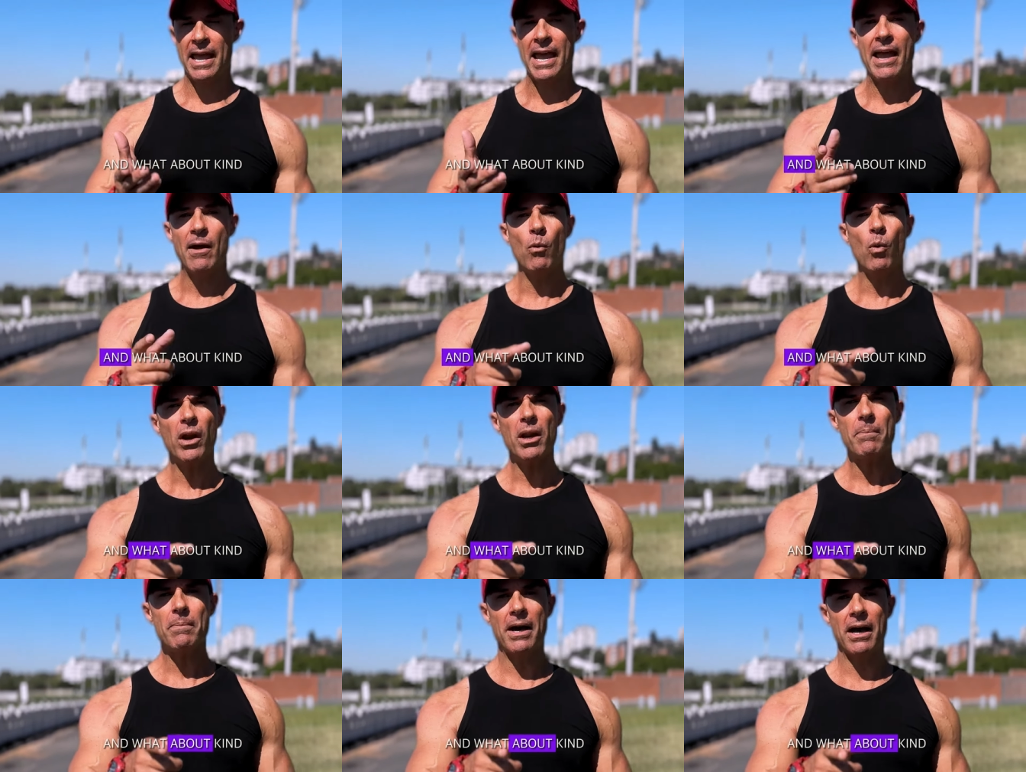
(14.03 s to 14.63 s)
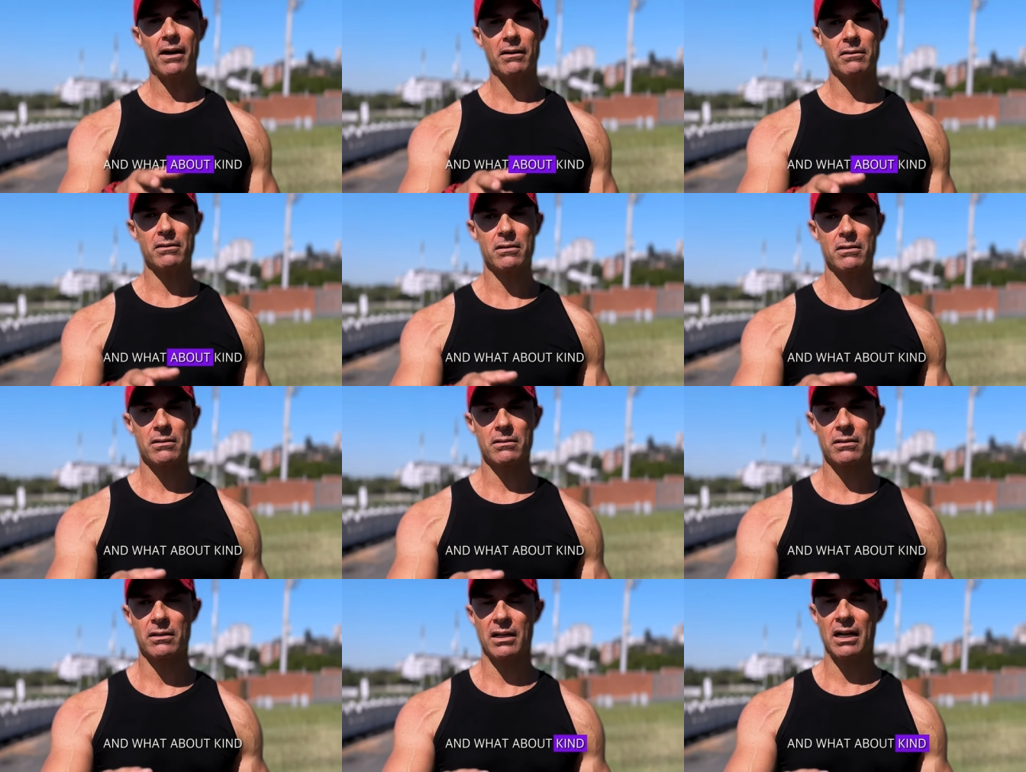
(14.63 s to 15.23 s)
And what
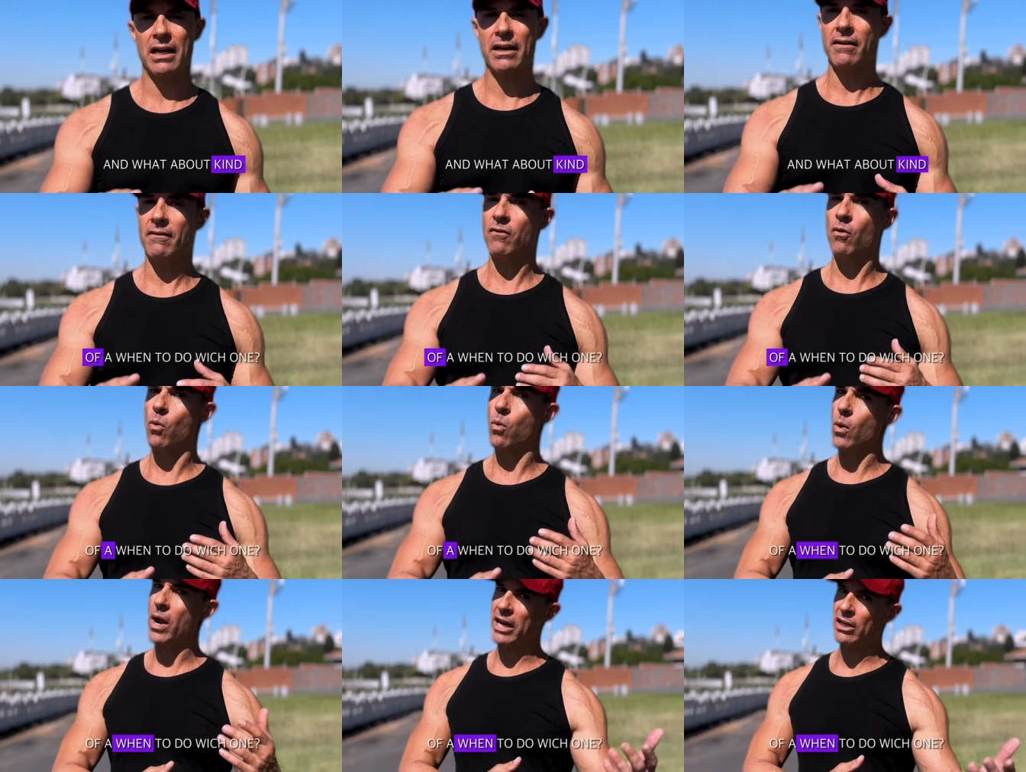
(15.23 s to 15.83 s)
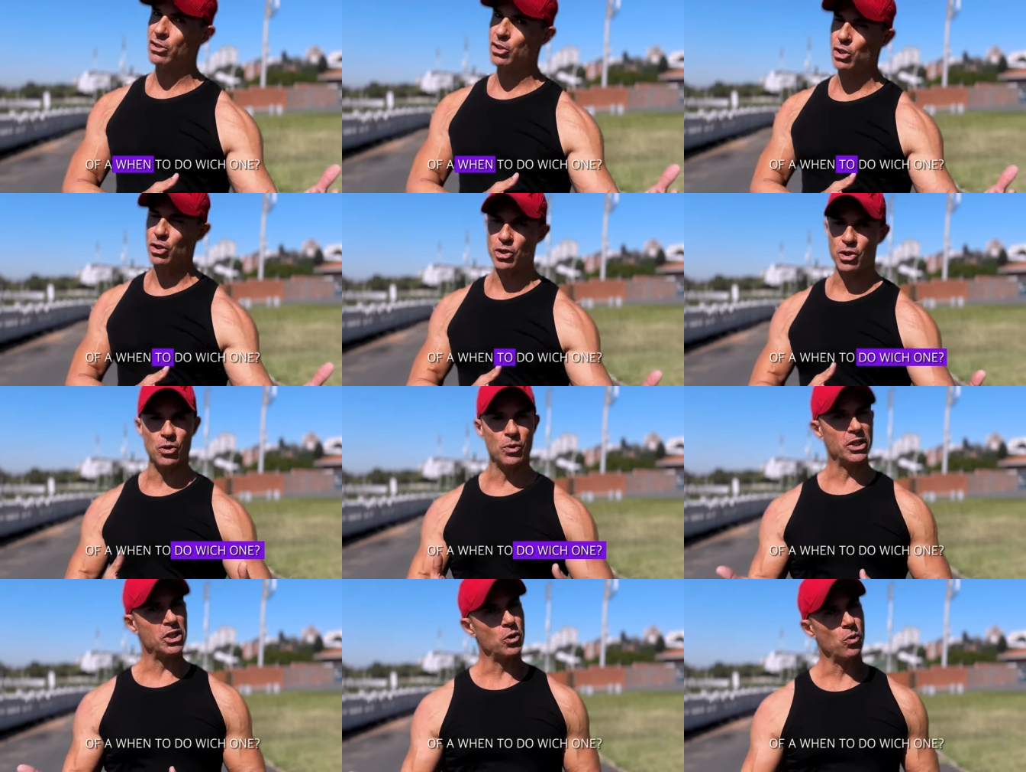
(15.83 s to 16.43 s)
about kind of when to do
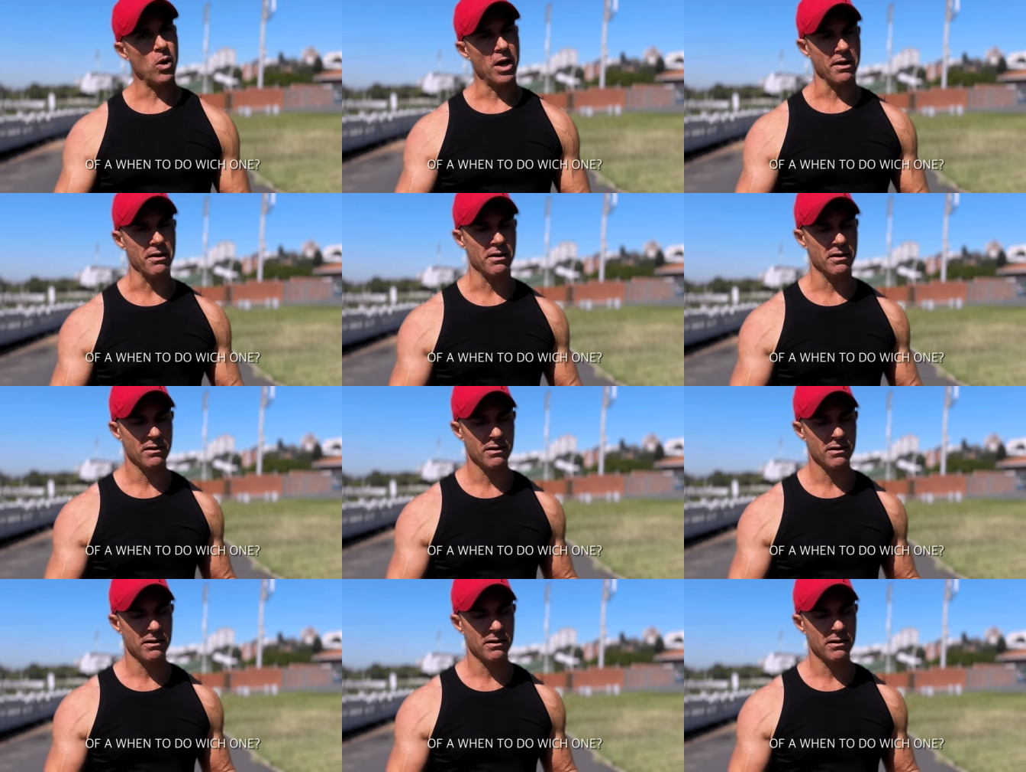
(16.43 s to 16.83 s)
which one?